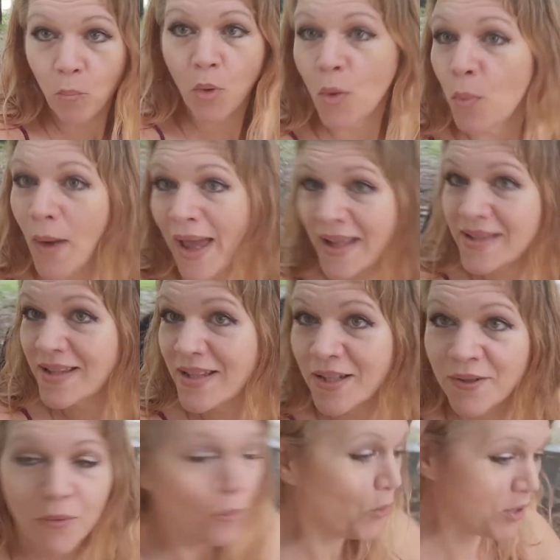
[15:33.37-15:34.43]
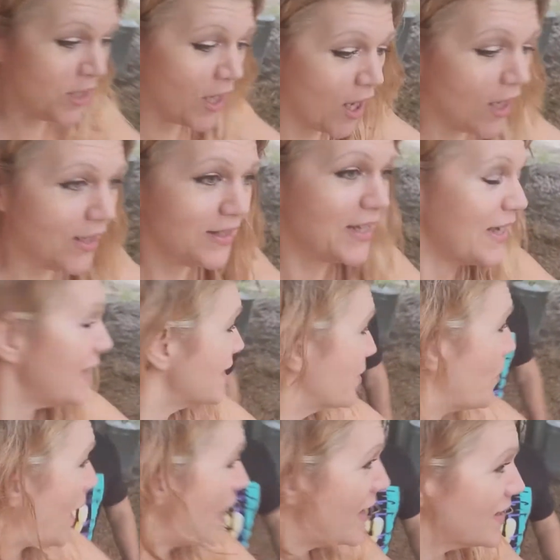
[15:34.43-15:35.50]
we're wet. We're doggies
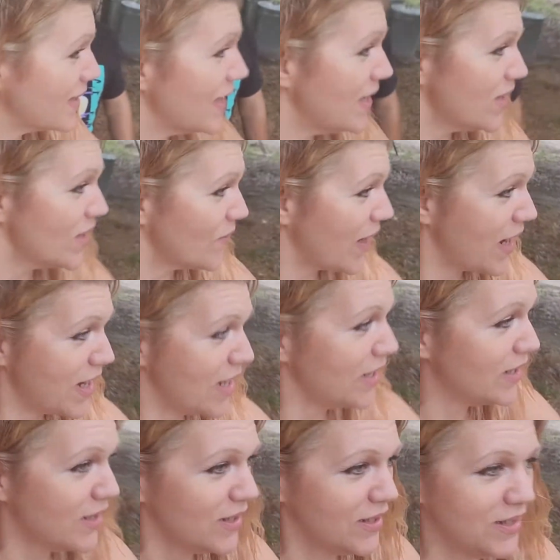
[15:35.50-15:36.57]
wet in the rain.